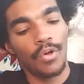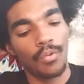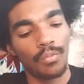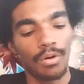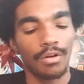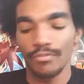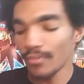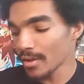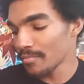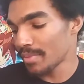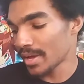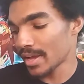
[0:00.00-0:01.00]
Well,
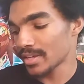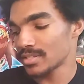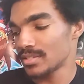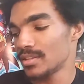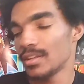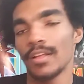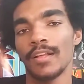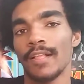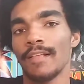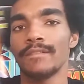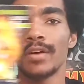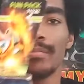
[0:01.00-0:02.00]
fun packs
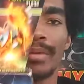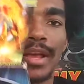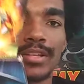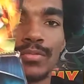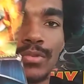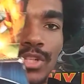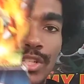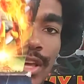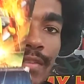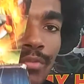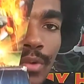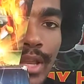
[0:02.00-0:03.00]
will just
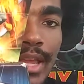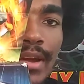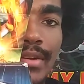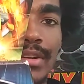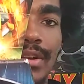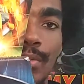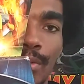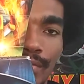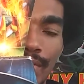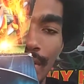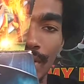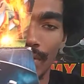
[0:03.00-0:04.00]
have 1 character and 1
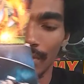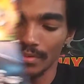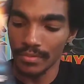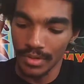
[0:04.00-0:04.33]
vehicle.